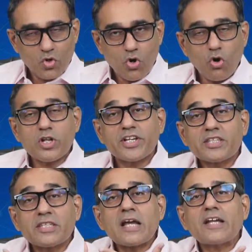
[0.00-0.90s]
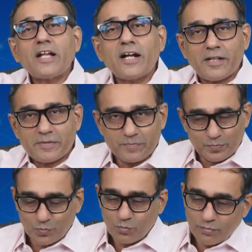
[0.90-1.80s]
Or kitna girega?
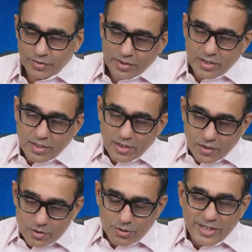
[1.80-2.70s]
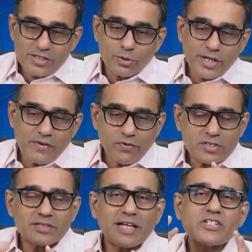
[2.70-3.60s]
So let's look at
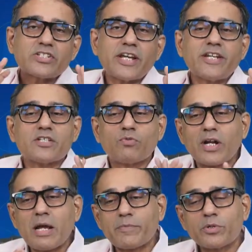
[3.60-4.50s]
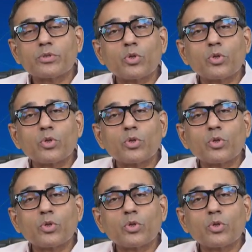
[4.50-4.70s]
first last 10 years what happened to the